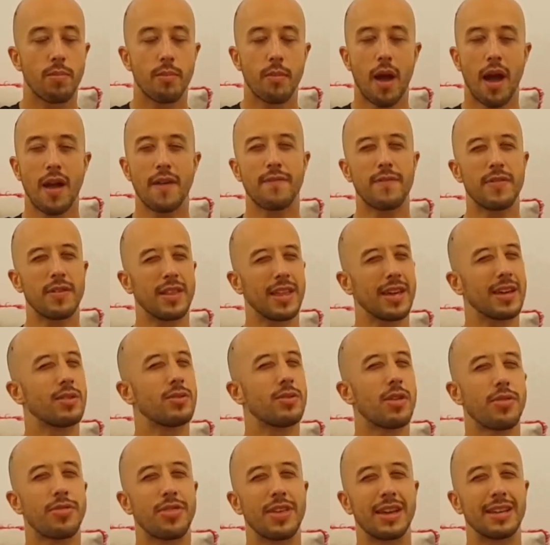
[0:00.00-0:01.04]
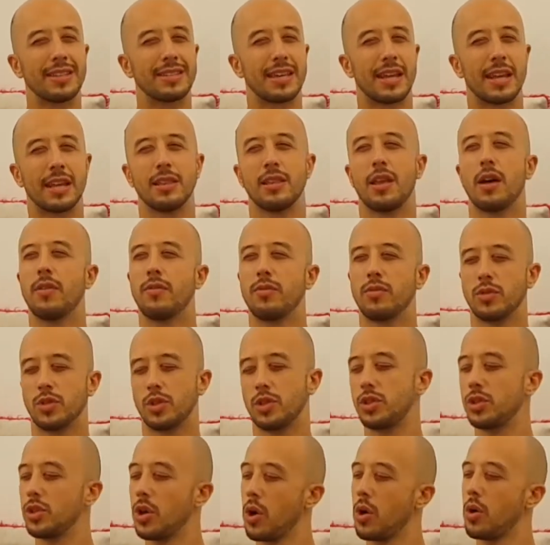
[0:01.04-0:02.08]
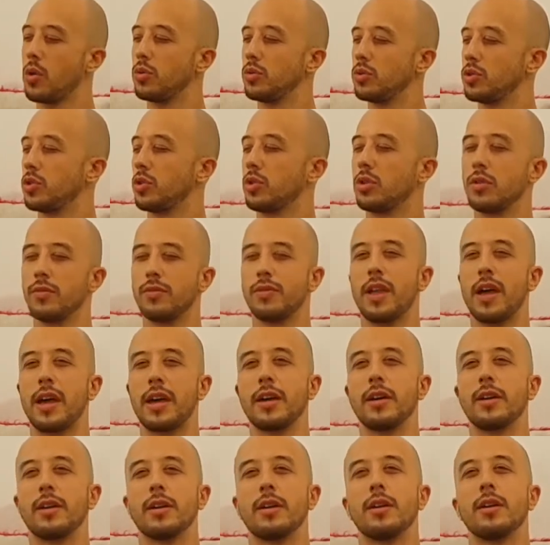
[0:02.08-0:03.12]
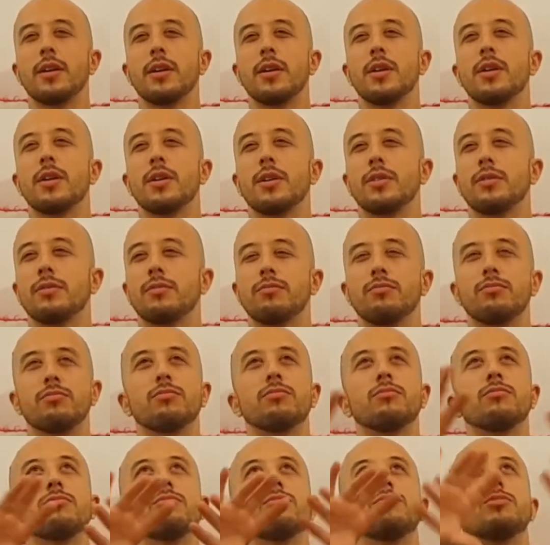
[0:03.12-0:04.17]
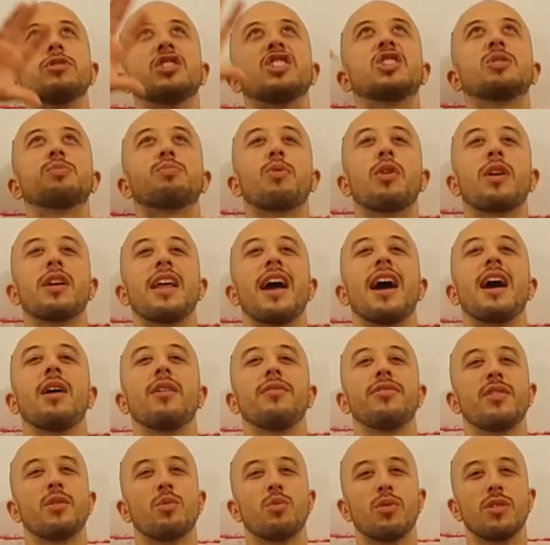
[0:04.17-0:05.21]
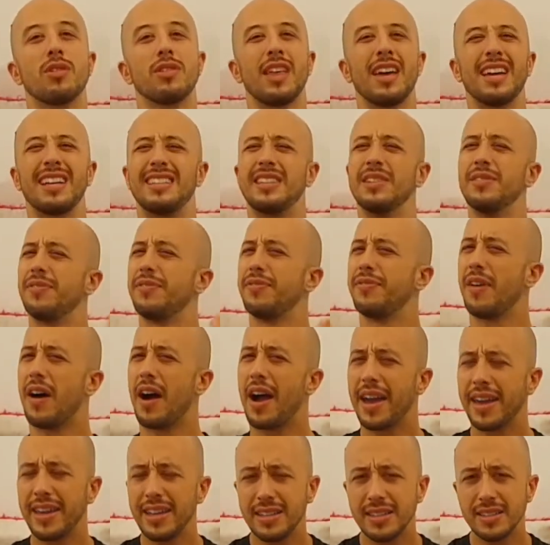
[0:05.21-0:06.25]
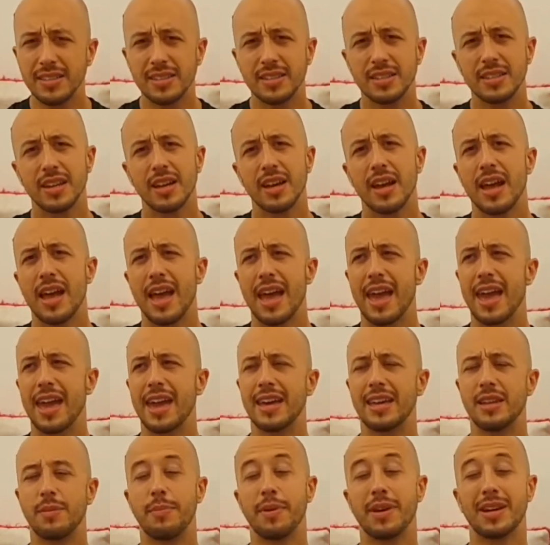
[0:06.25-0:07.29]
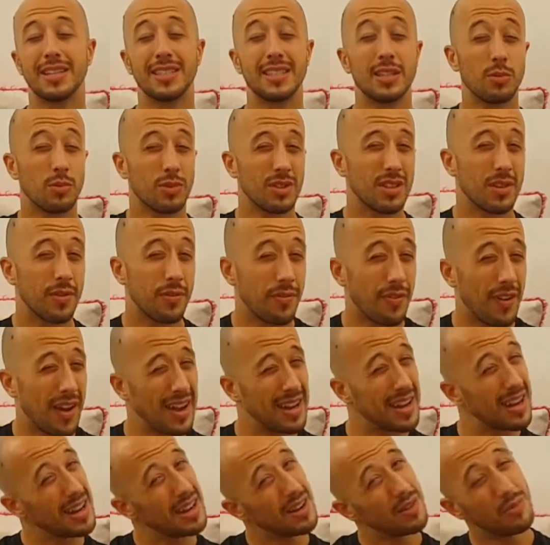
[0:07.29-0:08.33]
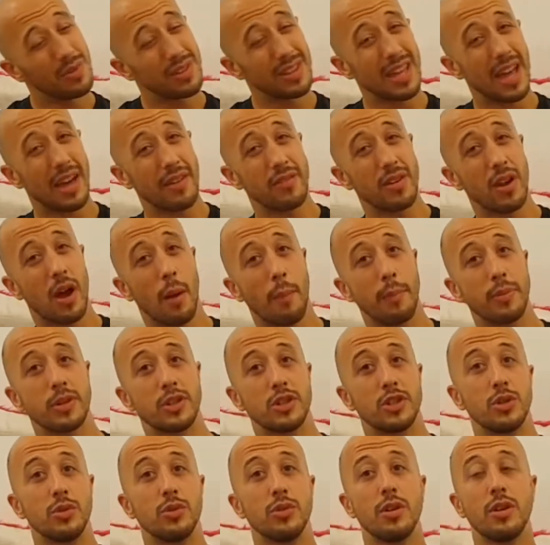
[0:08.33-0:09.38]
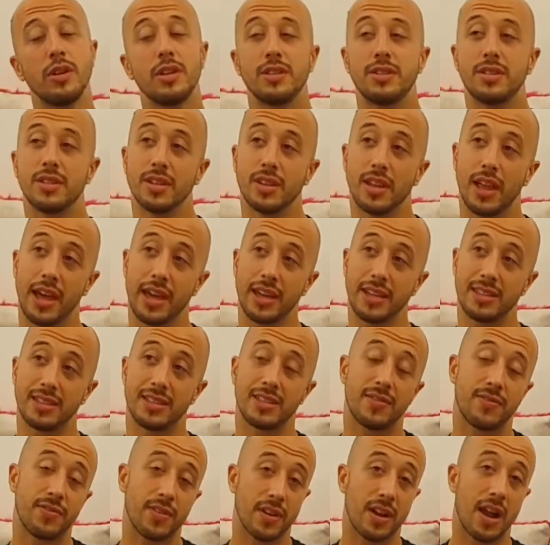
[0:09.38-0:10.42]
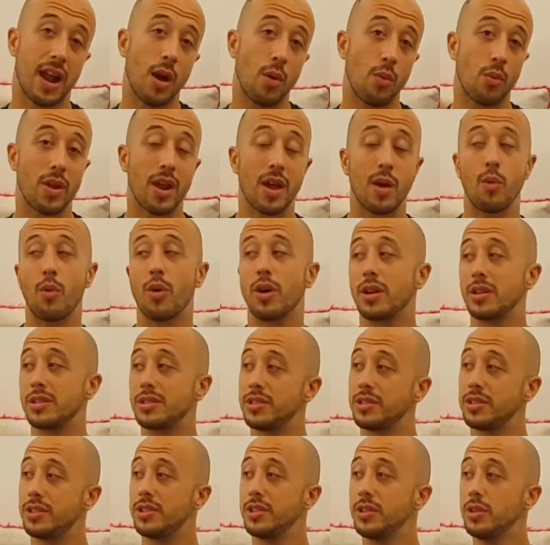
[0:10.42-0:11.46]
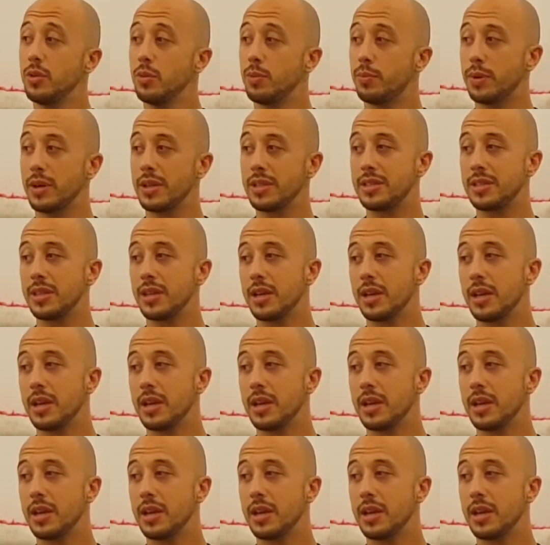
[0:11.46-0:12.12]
I feel like the things that I love are so sort of spread out. They weren't defined, and because they weren't defined, I didn't really have an opportunity to figure out what I wanted to do. But